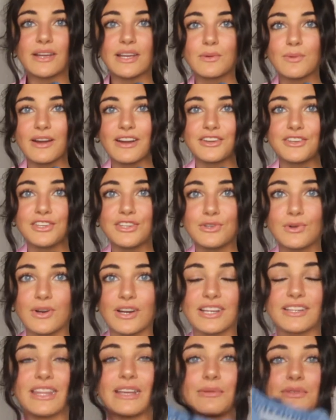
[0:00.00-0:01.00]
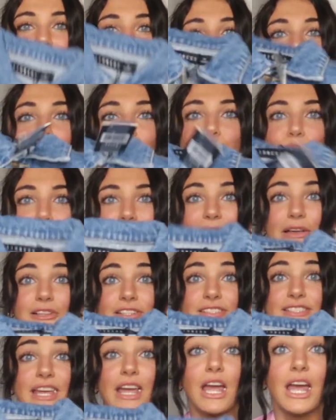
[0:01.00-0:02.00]
I could wear it in New York and like with a little
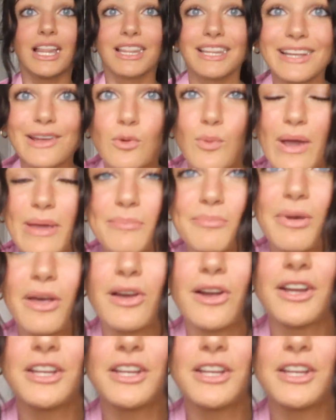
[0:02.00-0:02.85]
belt, like a white belt.